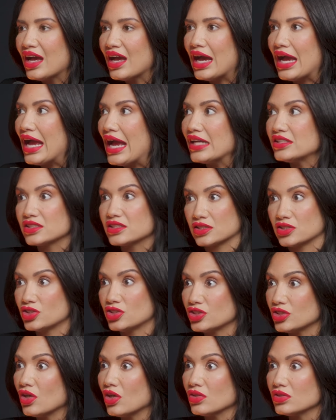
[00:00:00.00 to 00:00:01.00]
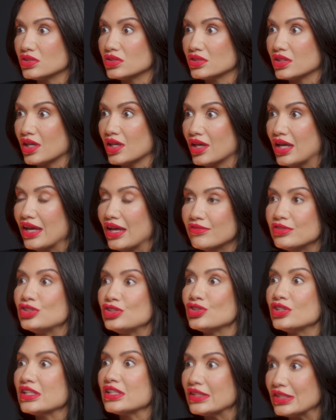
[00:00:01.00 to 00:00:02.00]
I had to consult okay. a heavy
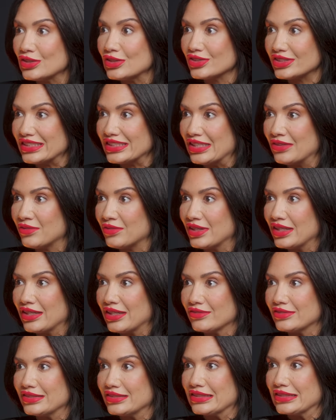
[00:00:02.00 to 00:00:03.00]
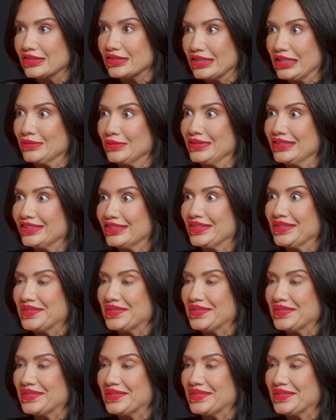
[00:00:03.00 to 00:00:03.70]
duty legal team. Mm -hmm. And mm-hmm. I was like, okay, we need to go